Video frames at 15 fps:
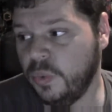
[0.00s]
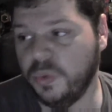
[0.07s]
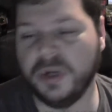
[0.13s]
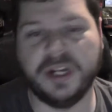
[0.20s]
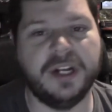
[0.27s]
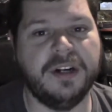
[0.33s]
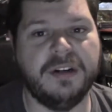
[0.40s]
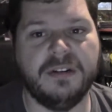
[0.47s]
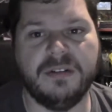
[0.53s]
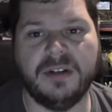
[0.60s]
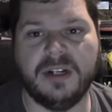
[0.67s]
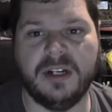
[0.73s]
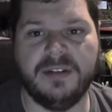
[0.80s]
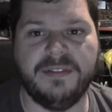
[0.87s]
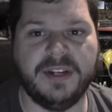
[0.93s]
we're going to
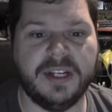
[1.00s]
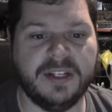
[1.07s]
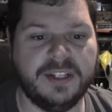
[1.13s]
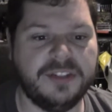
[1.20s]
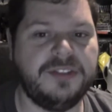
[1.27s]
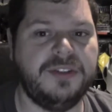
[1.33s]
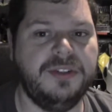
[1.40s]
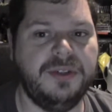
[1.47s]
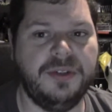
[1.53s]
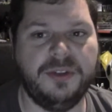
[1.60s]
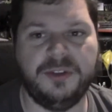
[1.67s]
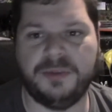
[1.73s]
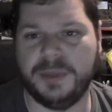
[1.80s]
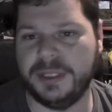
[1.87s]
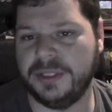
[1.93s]
unveil this
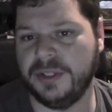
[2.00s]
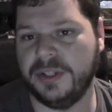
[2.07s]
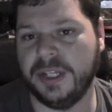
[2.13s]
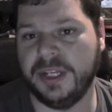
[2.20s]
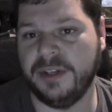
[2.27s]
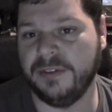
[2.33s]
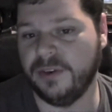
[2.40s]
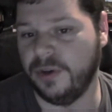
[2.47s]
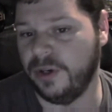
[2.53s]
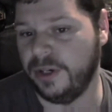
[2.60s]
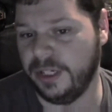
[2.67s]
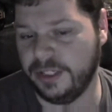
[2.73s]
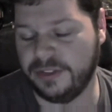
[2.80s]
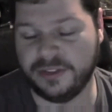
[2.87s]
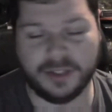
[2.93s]
new special thing
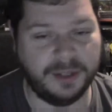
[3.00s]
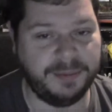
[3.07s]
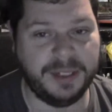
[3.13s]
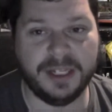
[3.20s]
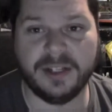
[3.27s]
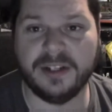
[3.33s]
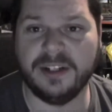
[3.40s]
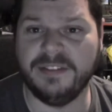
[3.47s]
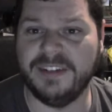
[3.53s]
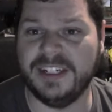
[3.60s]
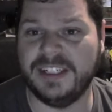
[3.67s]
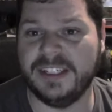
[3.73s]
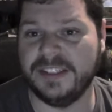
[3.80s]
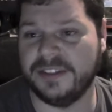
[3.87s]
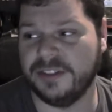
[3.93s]
or it's going to be a
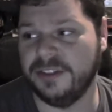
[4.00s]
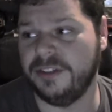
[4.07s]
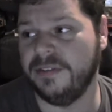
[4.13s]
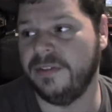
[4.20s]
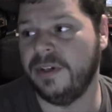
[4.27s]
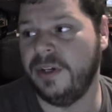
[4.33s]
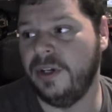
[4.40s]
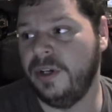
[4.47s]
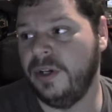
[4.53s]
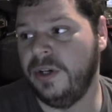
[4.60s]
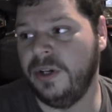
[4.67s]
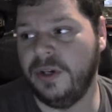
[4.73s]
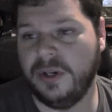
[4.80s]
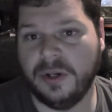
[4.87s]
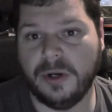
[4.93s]
convention exclusive
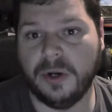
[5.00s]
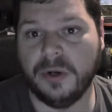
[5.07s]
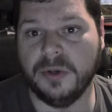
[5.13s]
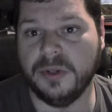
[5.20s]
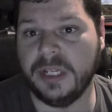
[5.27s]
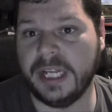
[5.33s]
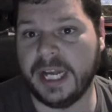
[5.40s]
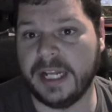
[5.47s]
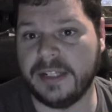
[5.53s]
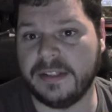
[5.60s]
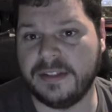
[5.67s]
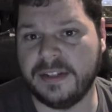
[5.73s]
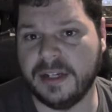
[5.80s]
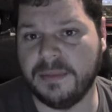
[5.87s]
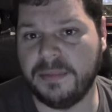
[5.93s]
only
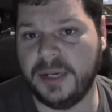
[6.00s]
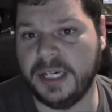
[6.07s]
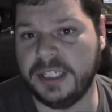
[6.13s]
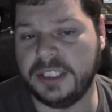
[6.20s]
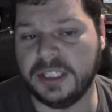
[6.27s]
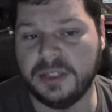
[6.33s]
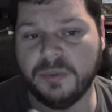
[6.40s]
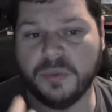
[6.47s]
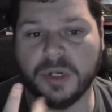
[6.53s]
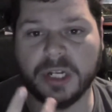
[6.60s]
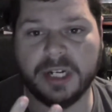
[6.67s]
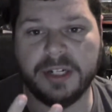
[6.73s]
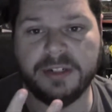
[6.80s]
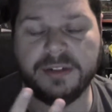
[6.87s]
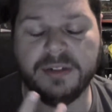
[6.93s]
at Celebration. We're
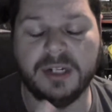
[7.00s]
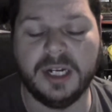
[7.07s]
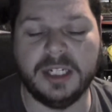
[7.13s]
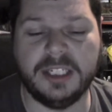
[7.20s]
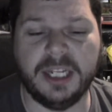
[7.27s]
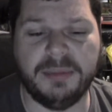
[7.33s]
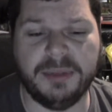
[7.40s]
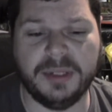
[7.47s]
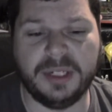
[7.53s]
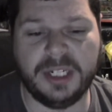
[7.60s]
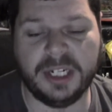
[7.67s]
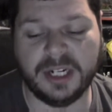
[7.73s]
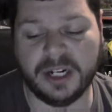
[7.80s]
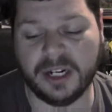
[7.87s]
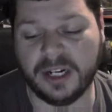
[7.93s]
going to uh, debut
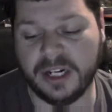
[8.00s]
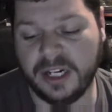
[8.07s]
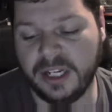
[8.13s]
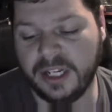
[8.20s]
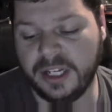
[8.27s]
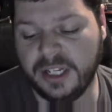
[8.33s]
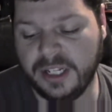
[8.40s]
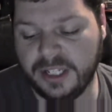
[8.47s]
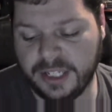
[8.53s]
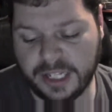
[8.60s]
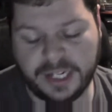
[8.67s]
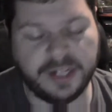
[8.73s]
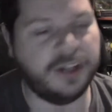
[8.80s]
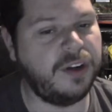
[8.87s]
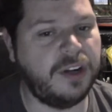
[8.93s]
here.
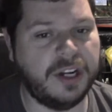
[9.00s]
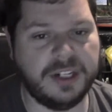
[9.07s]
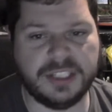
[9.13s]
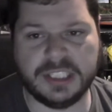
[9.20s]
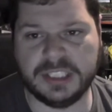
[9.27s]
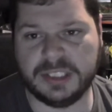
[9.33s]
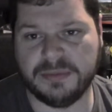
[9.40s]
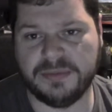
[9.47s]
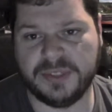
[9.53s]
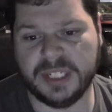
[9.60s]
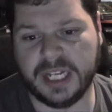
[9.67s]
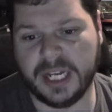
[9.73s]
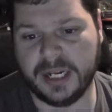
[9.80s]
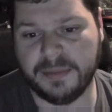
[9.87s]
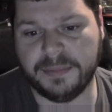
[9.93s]
They did a lottery system for
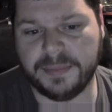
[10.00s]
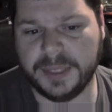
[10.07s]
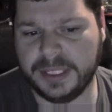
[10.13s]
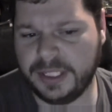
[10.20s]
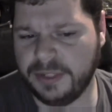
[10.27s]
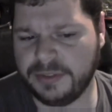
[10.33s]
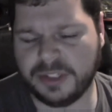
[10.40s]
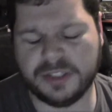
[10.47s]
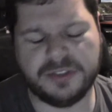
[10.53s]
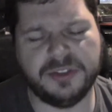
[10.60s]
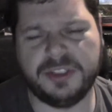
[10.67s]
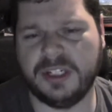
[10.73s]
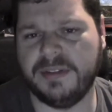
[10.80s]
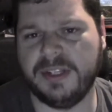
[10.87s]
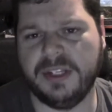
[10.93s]
that, but there's also
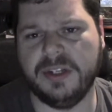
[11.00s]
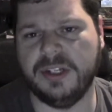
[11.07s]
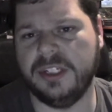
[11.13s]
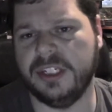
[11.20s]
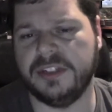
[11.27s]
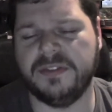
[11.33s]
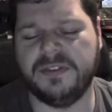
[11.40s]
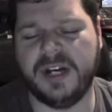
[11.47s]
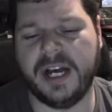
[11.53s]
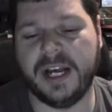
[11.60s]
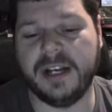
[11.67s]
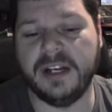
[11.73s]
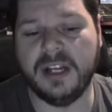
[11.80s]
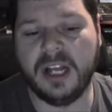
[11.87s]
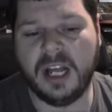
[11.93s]
stuff that you could just
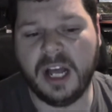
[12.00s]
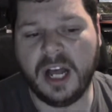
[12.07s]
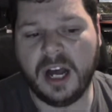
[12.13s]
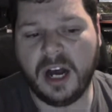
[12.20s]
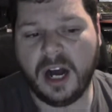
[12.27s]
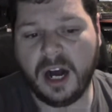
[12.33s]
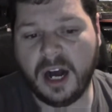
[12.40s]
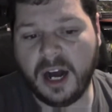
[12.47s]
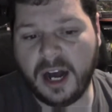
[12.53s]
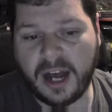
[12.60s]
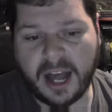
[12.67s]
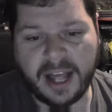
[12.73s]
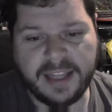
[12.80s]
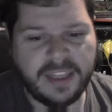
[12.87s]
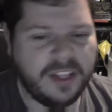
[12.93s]
find.
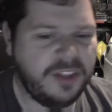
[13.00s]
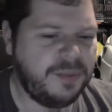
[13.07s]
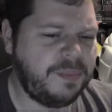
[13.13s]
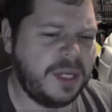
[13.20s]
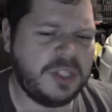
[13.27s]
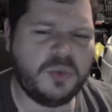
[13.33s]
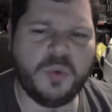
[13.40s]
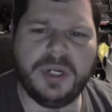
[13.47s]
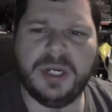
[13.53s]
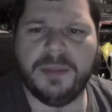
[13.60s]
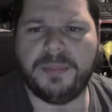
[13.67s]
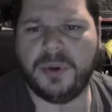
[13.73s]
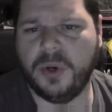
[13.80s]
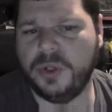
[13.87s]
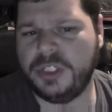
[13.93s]
I think the best way to
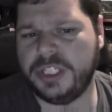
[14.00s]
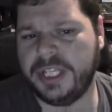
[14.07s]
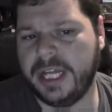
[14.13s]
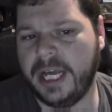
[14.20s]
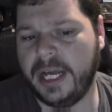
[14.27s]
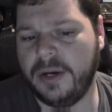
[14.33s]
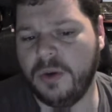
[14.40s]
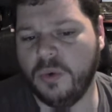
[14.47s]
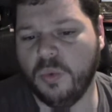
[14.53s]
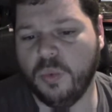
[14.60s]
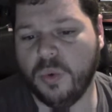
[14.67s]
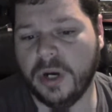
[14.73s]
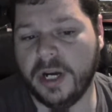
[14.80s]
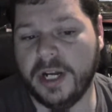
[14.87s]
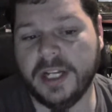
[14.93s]
approach that
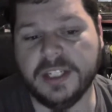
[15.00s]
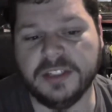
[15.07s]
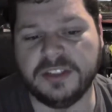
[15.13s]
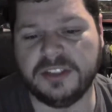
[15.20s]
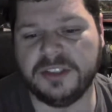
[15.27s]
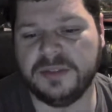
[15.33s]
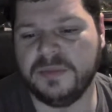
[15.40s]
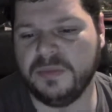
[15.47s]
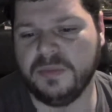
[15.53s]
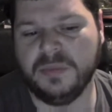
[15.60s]
was